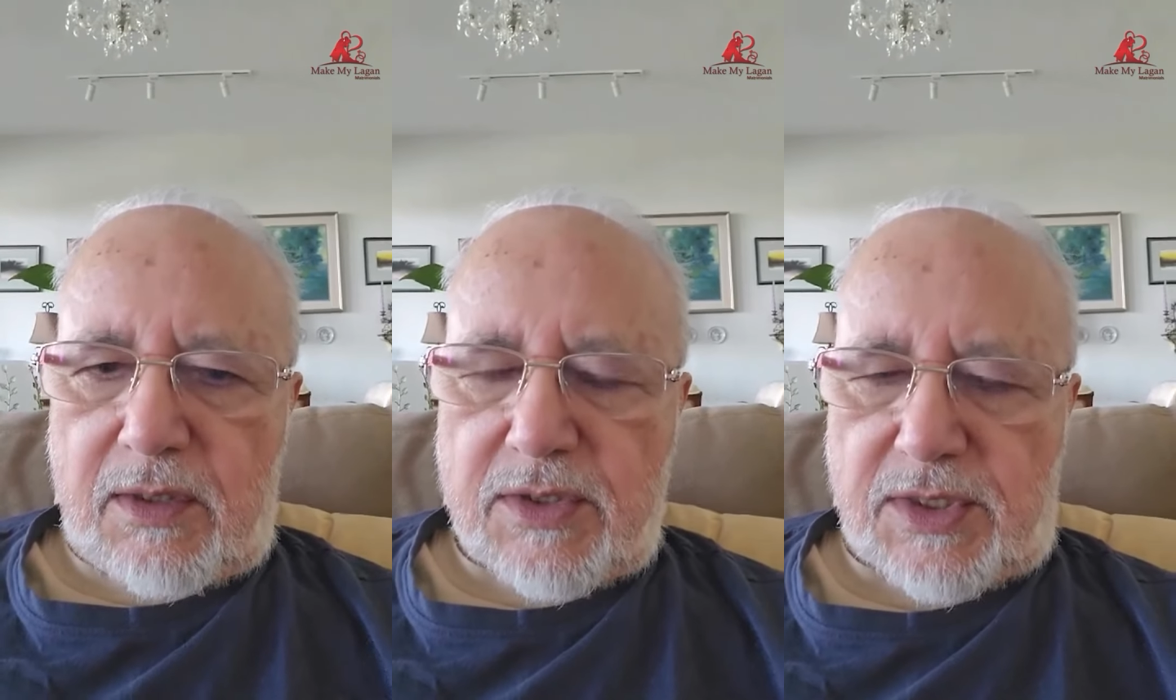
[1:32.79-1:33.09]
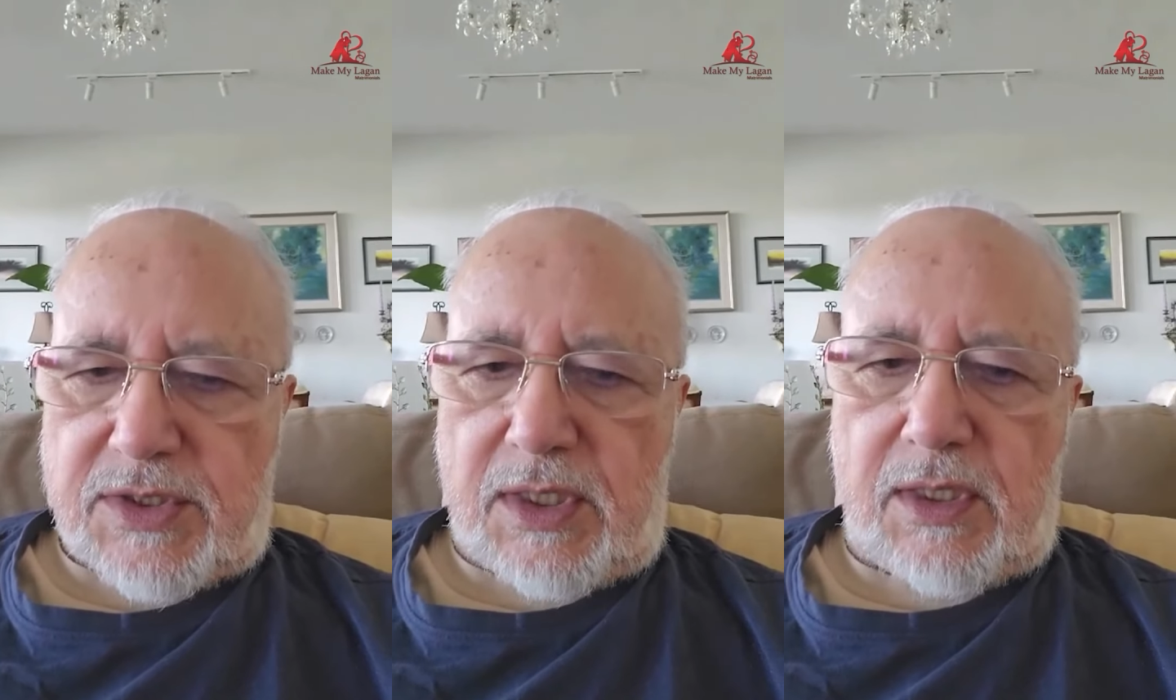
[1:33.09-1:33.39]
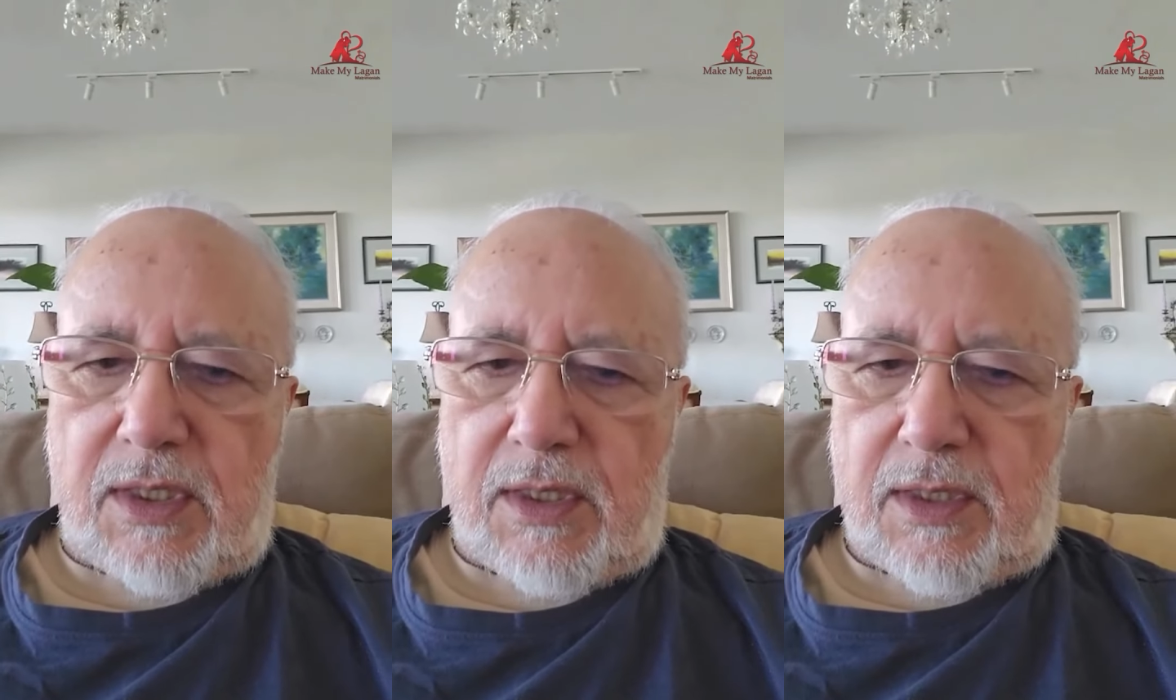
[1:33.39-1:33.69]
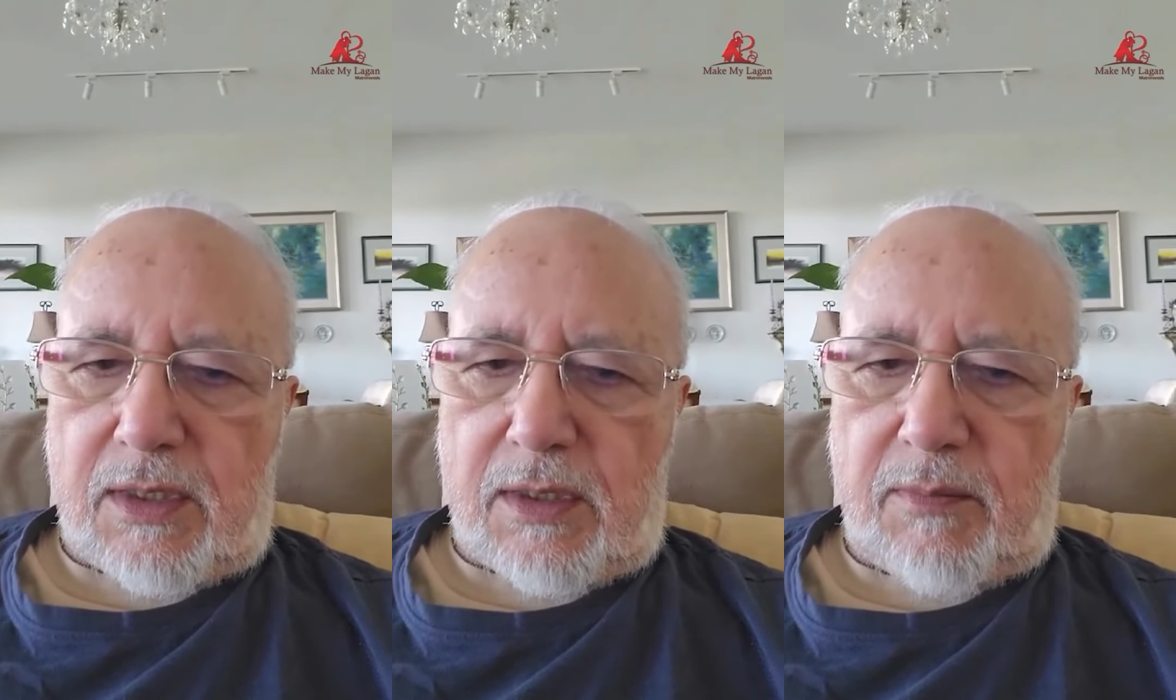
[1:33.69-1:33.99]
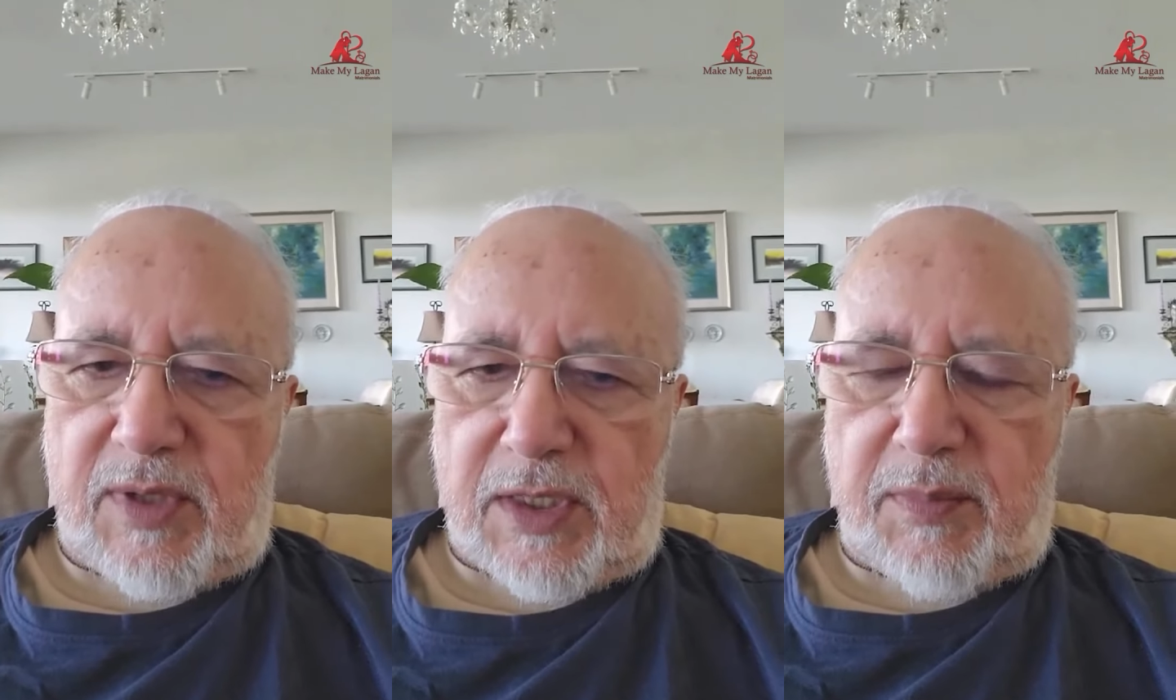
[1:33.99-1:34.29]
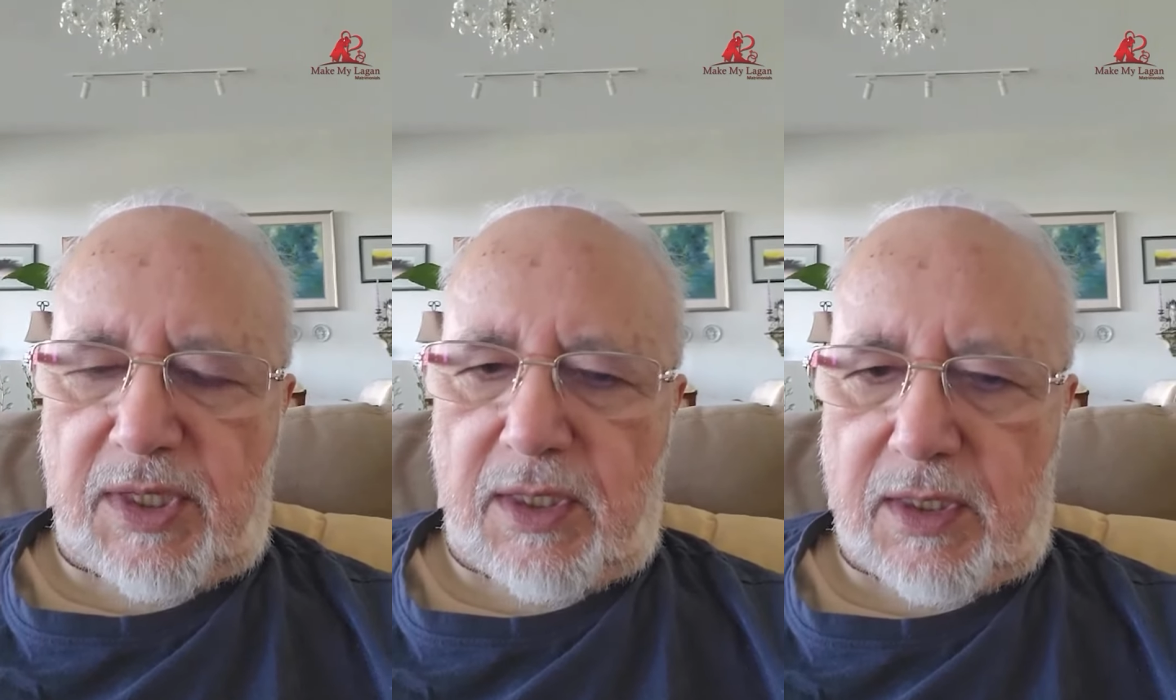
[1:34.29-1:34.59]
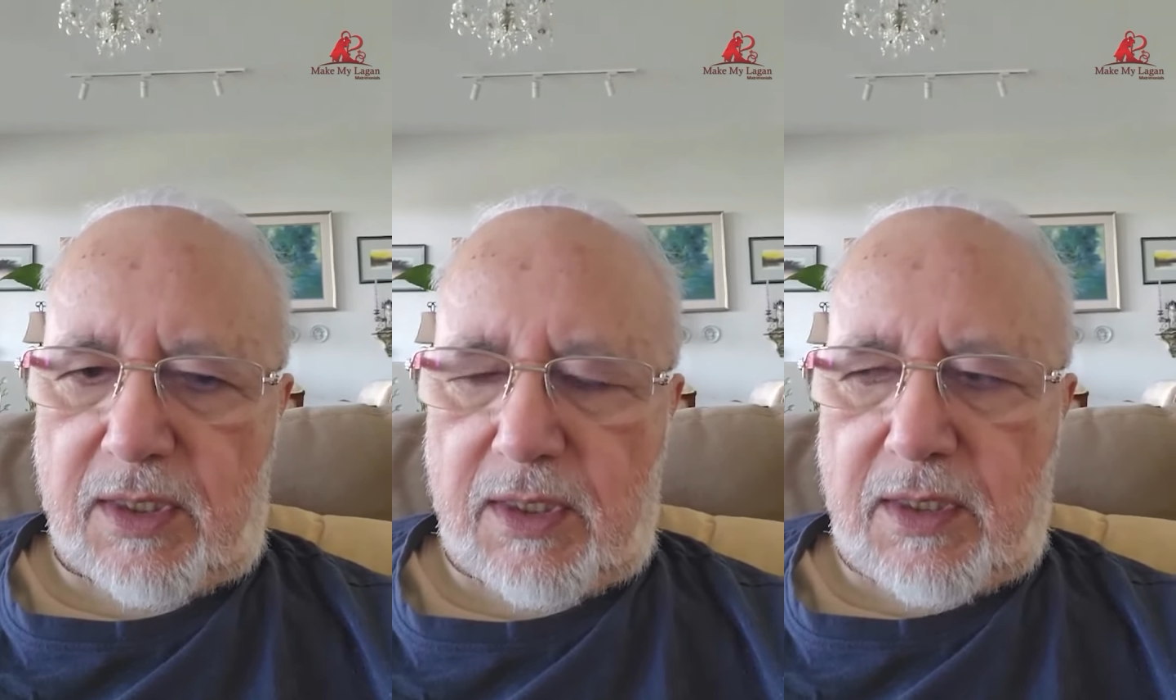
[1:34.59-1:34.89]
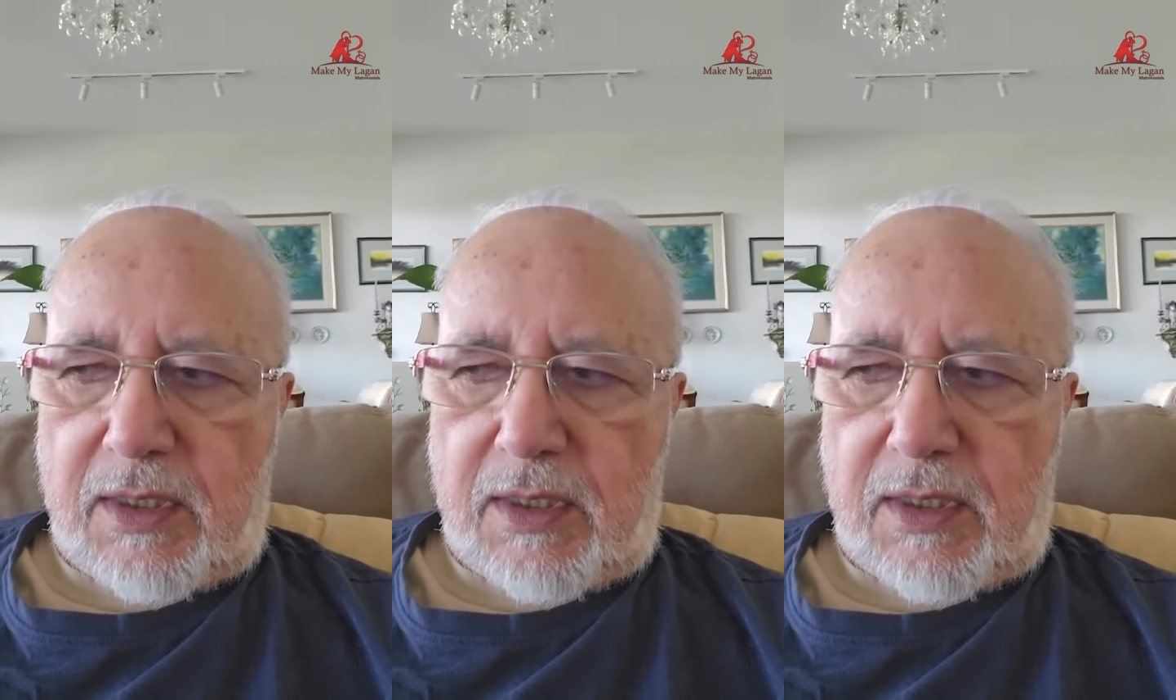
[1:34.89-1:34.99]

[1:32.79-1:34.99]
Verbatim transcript: Sachin and Make My Lagan.